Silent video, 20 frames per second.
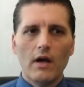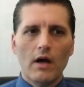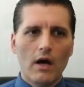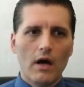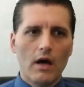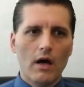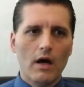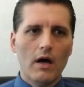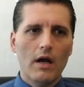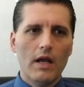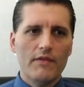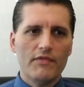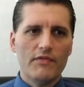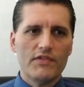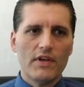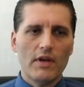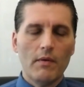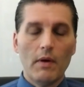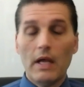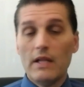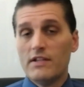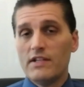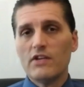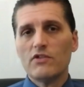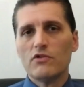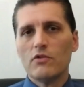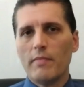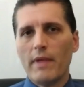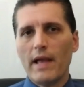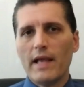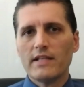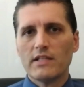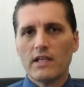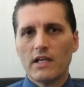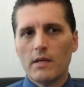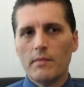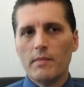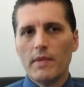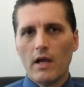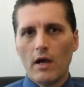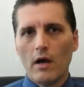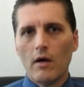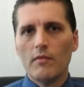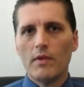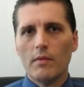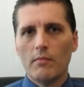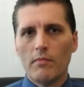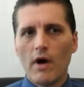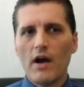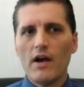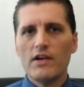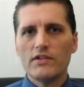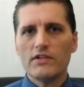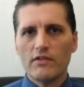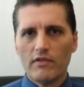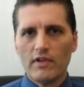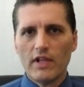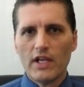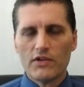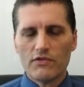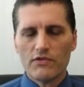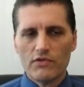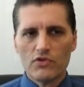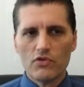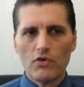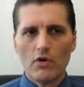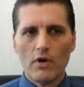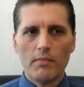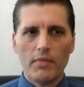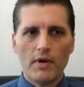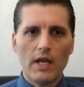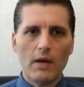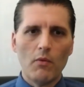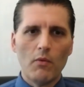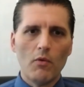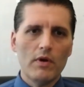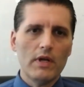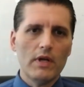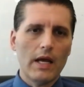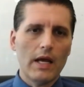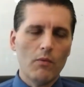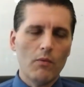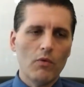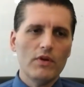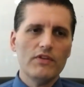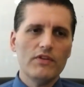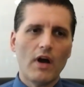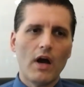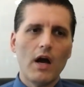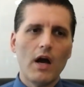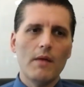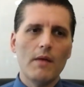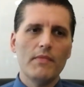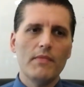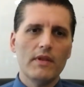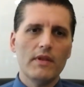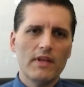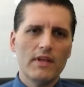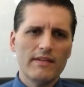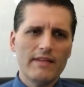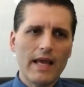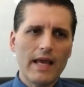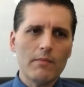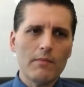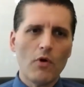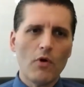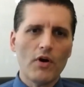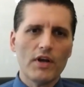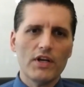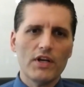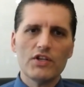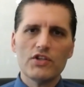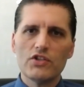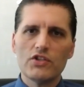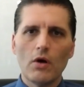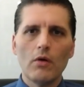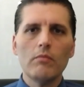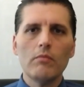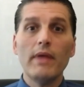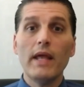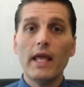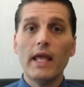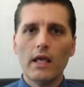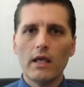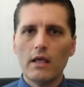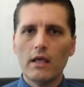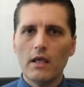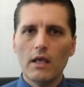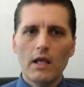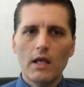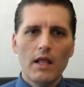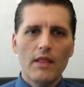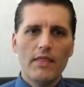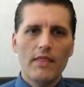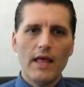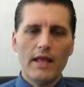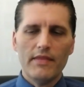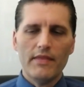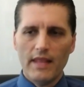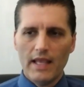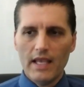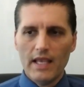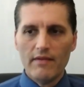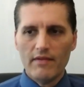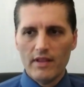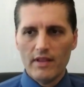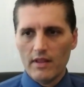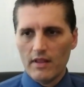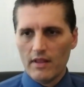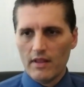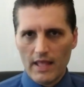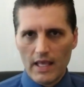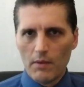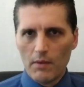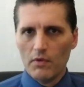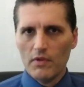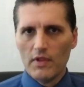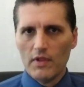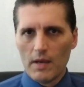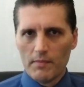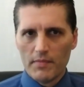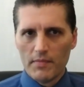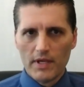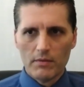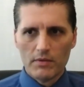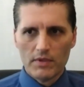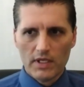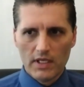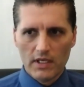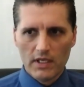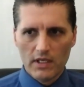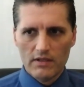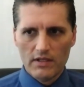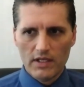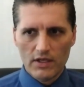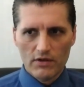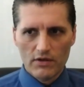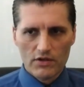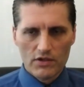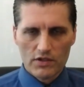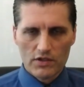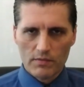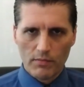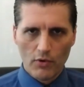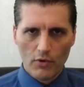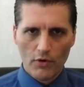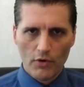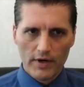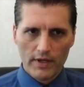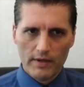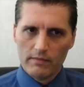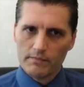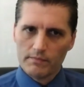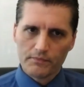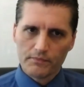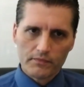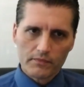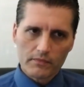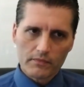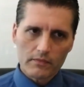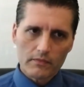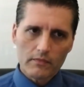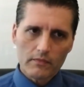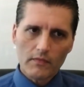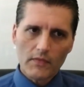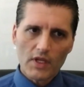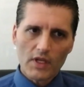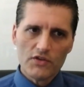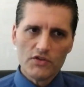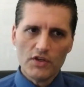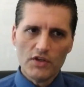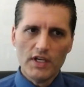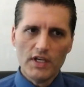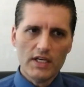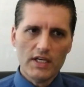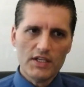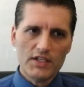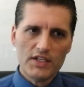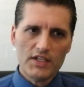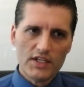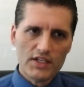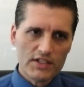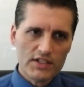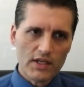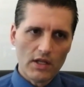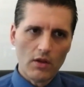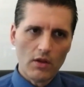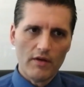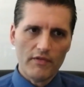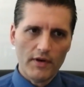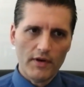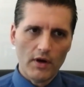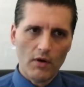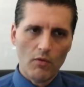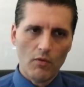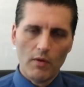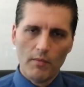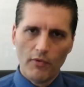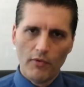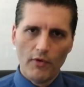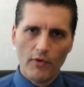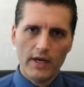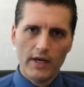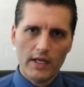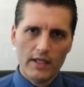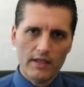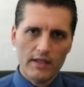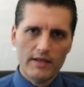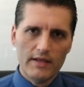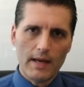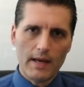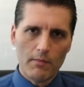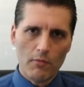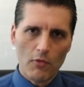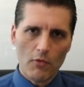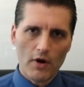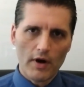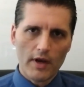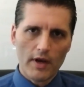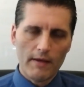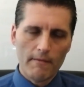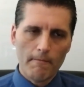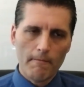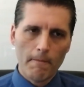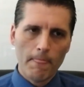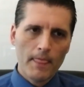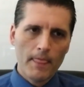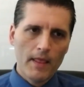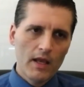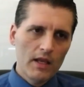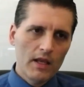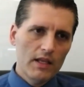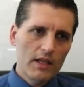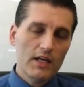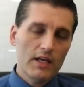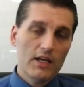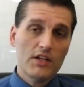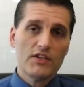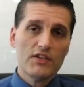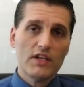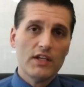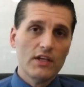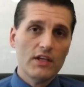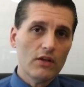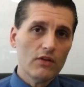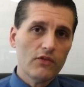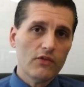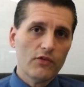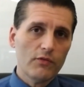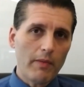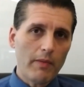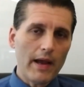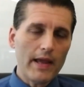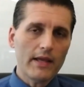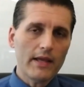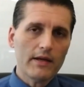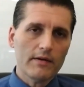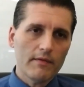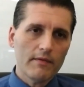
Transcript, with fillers: uh, if and central banks are going to become the buyers of last resort, but at one at one time the, the debt market is so big that even they will not be able to continue to support it. So you're going to see a sell-off here at one point in the debt market. You're going to see yields spike.